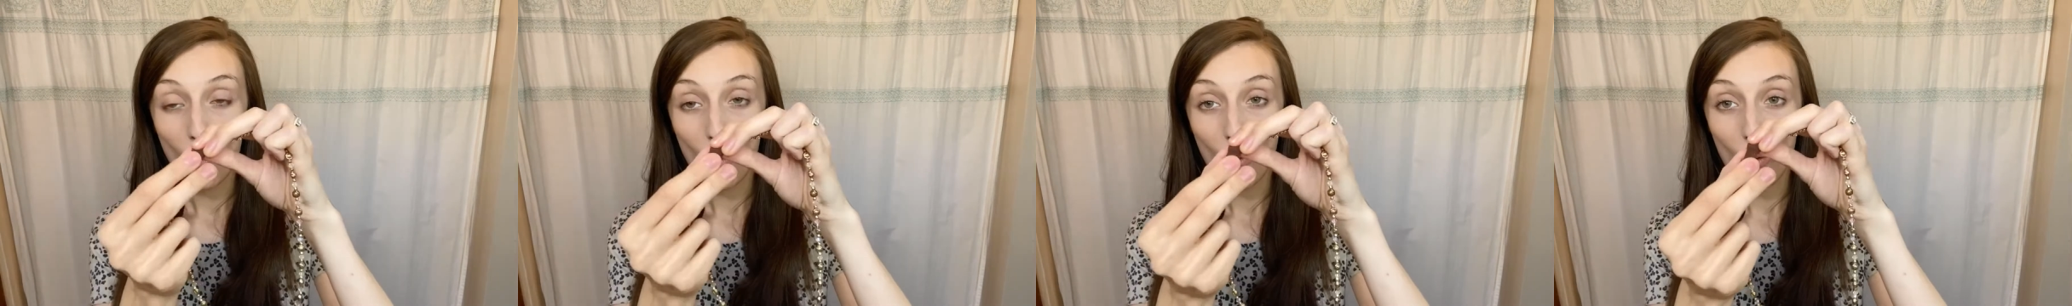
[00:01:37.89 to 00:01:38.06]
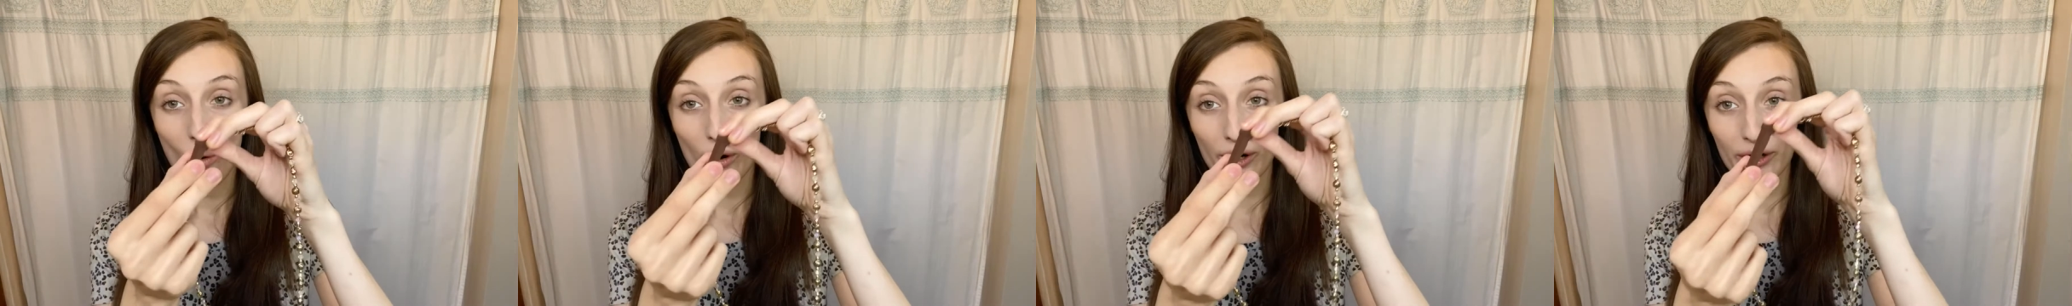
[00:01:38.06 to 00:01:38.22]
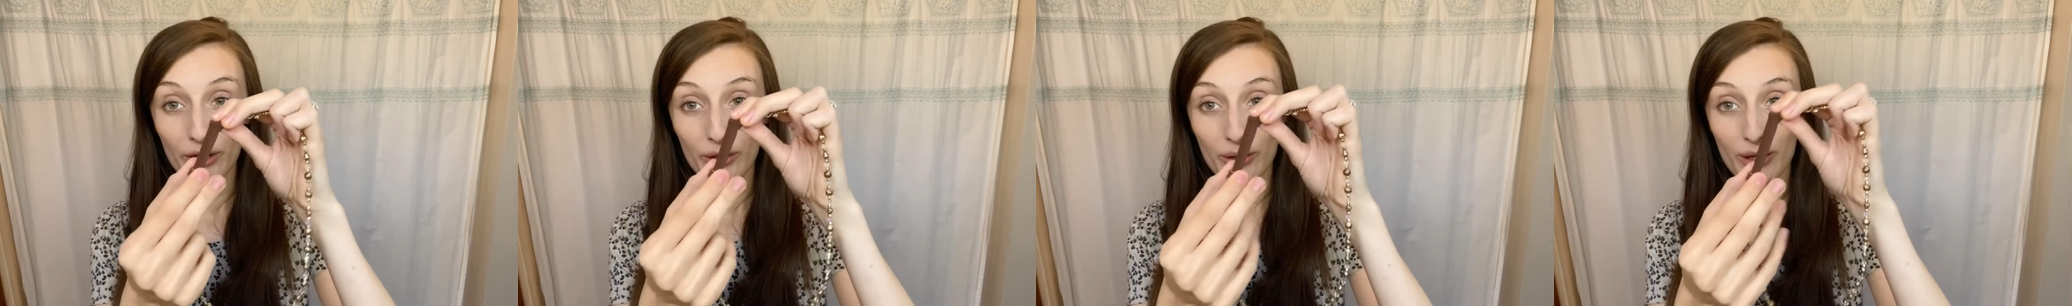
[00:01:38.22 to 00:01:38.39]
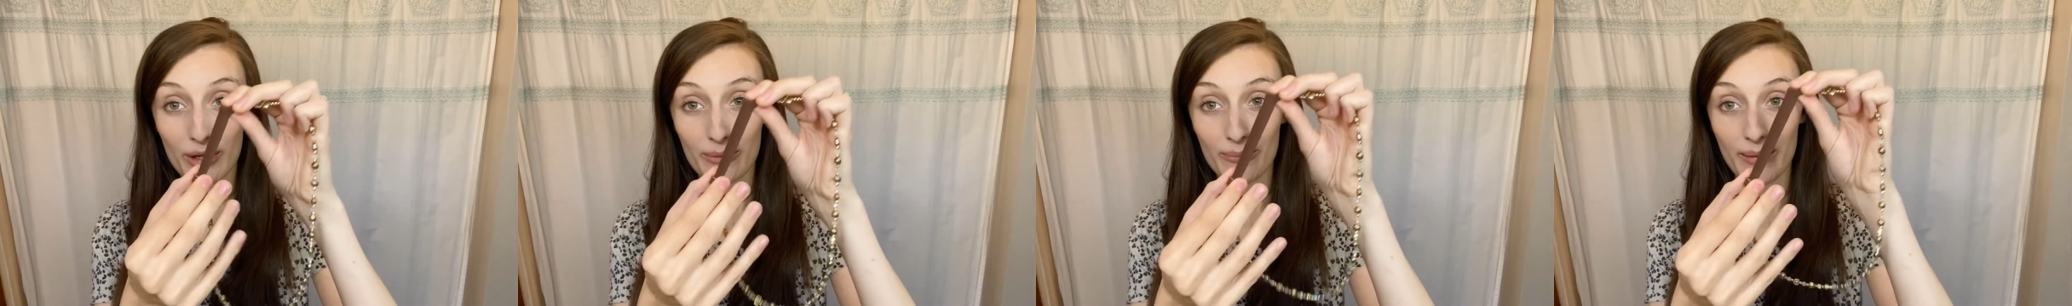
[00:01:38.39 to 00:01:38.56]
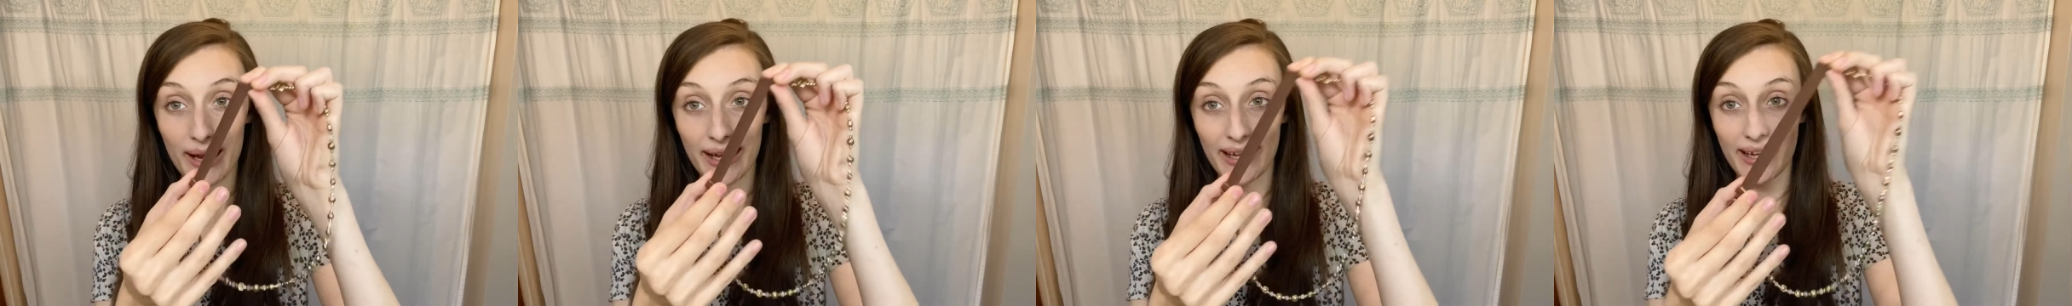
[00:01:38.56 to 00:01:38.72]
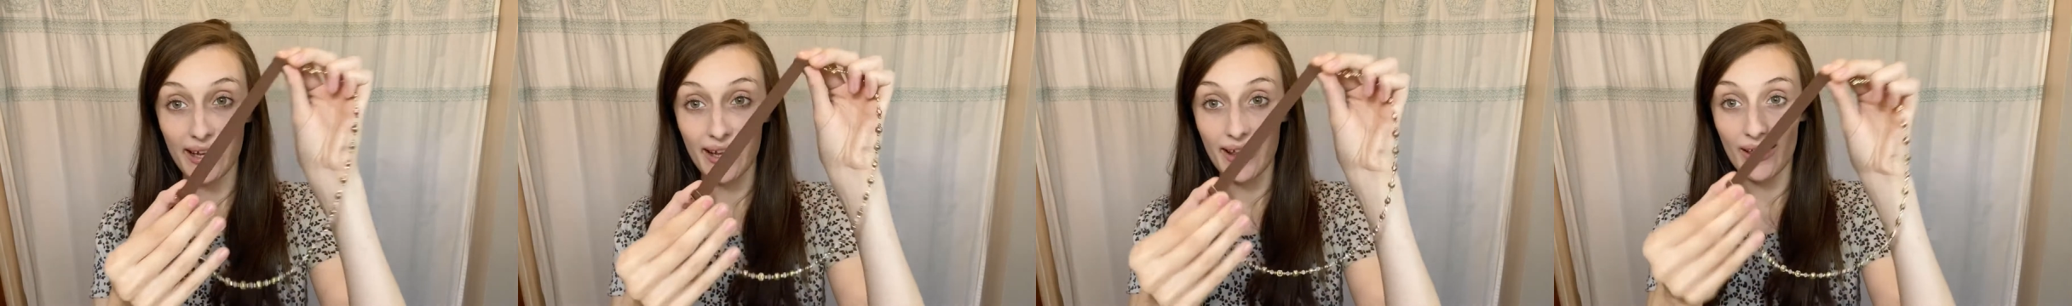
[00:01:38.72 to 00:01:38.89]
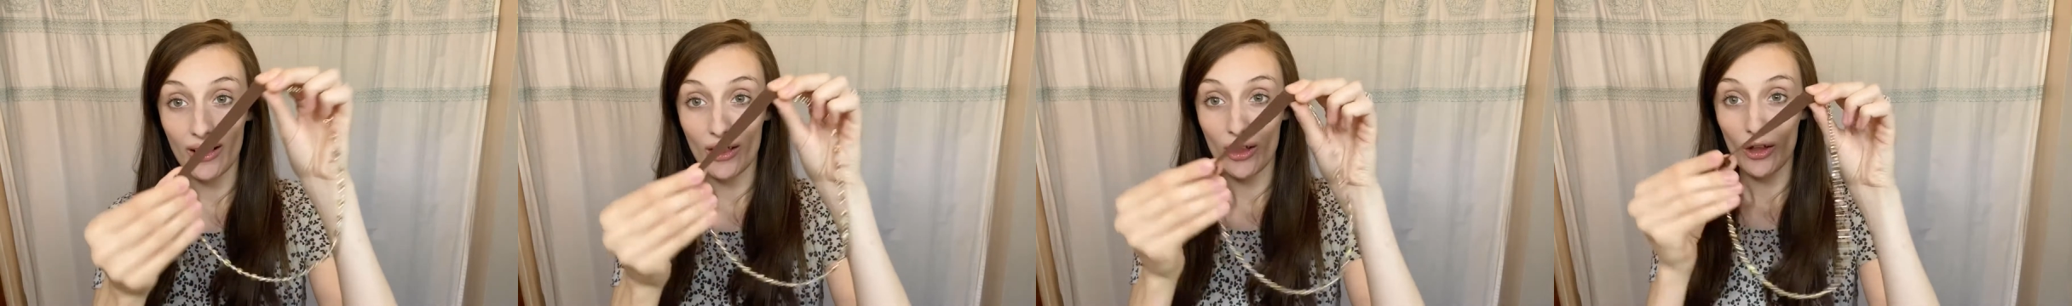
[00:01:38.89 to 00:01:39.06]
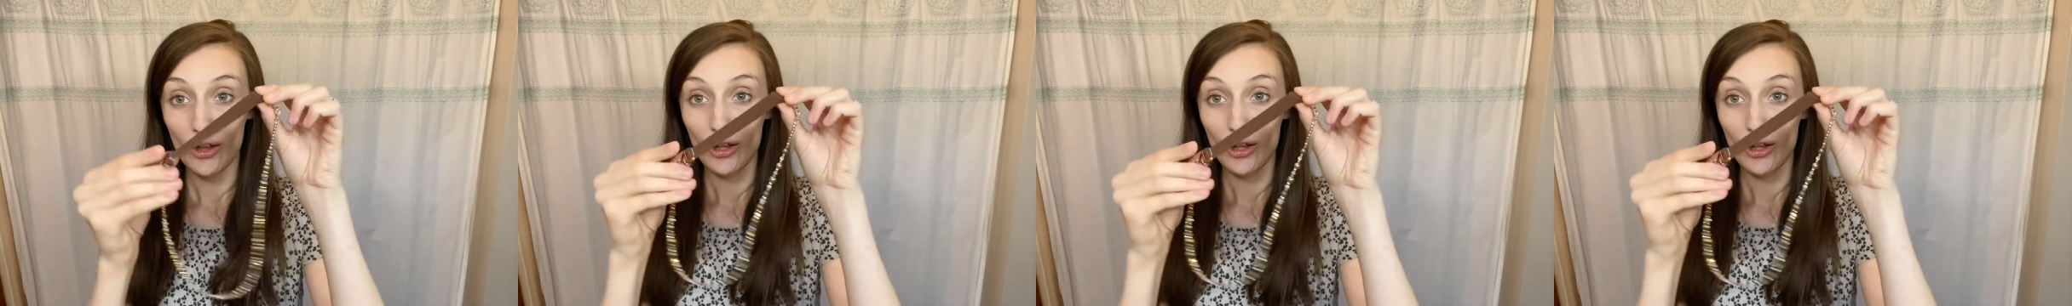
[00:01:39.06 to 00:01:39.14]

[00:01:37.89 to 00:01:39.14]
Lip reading: or you can make it